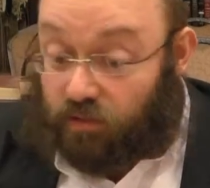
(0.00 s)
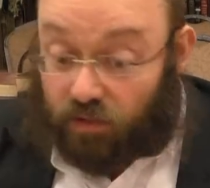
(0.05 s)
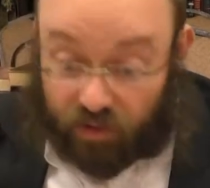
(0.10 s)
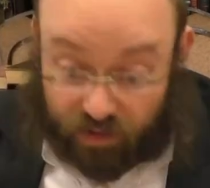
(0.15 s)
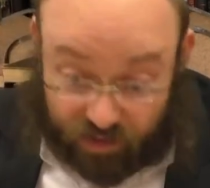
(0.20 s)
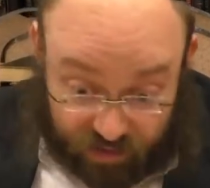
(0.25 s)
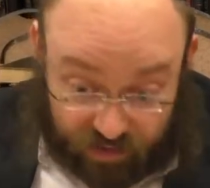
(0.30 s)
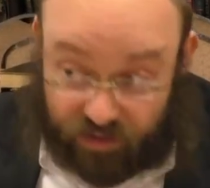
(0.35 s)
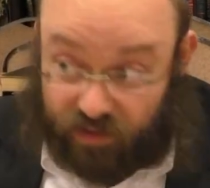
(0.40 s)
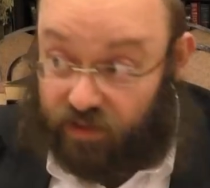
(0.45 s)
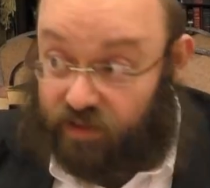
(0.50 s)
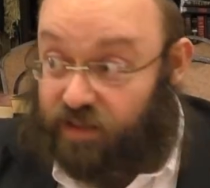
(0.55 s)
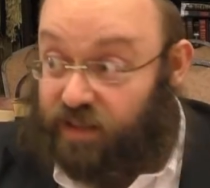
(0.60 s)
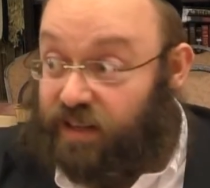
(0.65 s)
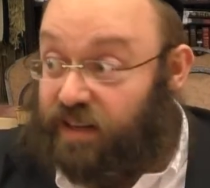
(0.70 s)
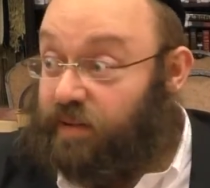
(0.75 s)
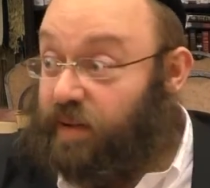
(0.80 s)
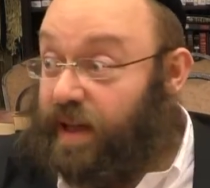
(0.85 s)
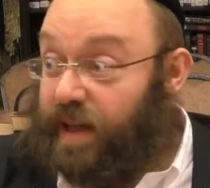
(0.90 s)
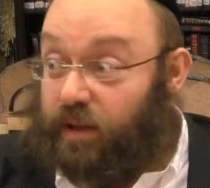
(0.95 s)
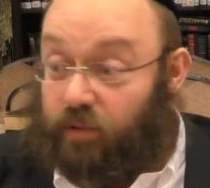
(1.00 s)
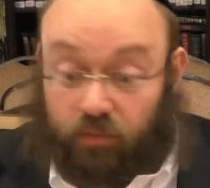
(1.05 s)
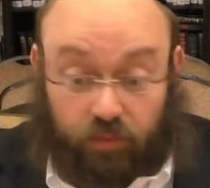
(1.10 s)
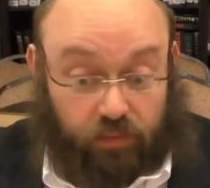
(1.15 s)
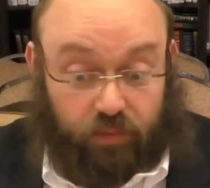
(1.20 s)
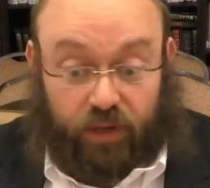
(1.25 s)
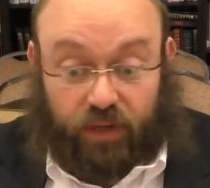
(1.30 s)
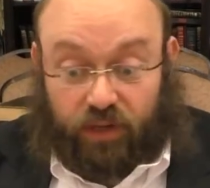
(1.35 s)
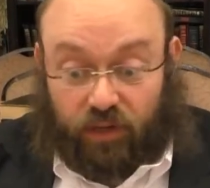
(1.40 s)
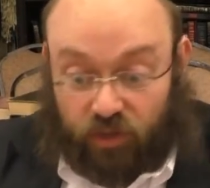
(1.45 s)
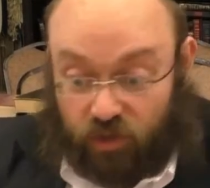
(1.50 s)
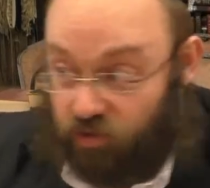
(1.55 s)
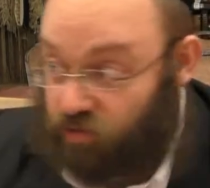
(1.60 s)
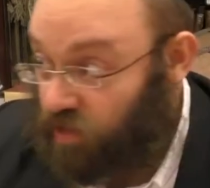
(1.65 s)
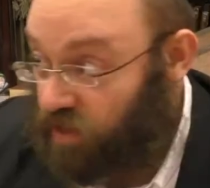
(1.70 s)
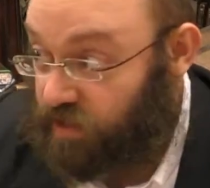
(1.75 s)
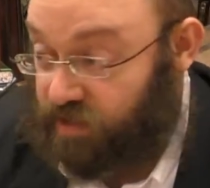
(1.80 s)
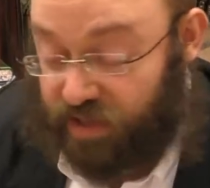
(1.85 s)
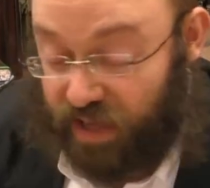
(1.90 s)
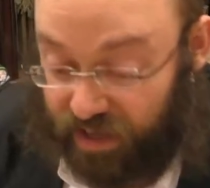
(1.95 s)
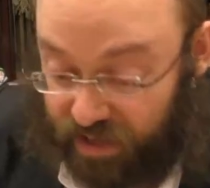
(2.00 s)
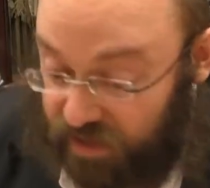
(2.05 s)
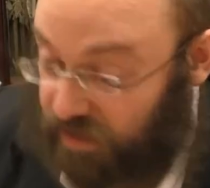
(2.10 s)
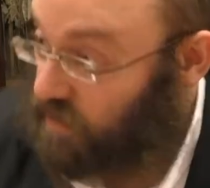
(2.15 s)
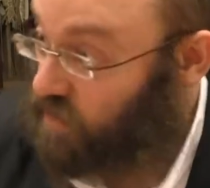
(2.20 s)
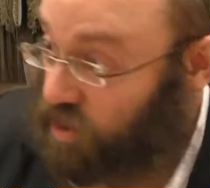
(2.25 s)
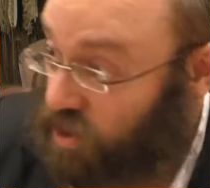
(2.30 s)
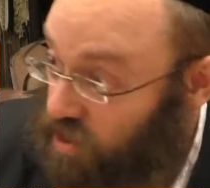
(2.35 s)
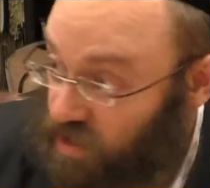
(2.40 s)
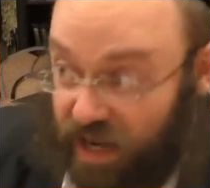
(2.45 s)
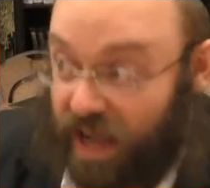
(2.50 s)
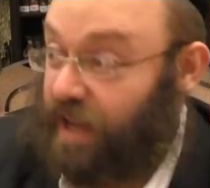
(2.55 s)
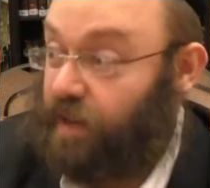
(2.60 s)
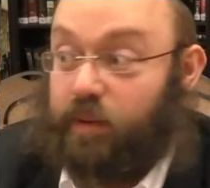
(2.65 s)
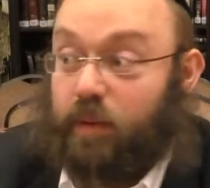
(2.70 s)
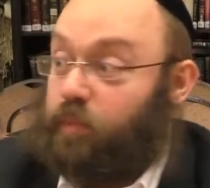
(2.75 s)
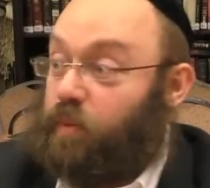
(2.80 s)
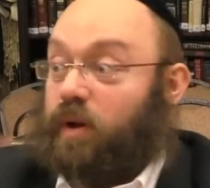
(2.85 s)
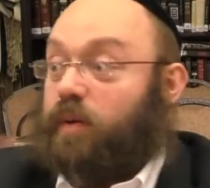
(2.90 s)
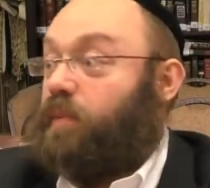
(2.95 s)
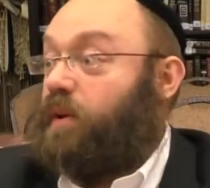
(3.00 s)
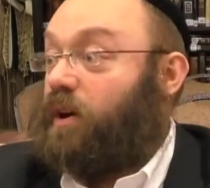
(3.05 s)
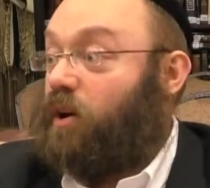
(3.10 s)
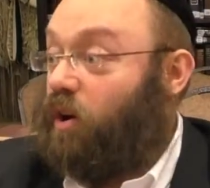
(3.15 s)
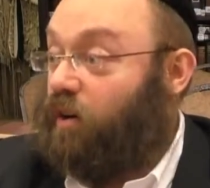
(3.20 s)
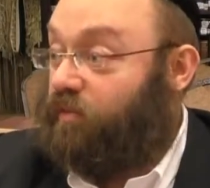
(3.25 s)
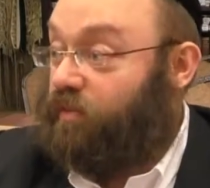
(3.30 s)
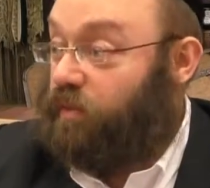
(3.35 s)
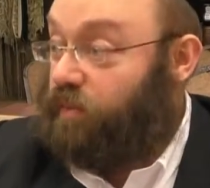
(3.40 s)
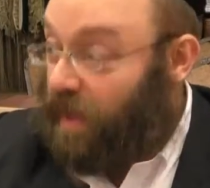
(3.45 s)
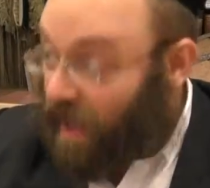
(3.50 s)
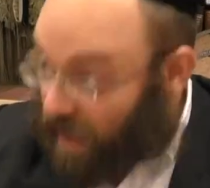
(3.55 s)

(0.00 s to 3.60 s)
You're going to be, what are you going to, you can say Kiddush, you're not going to be Boire Pri Agofen. Be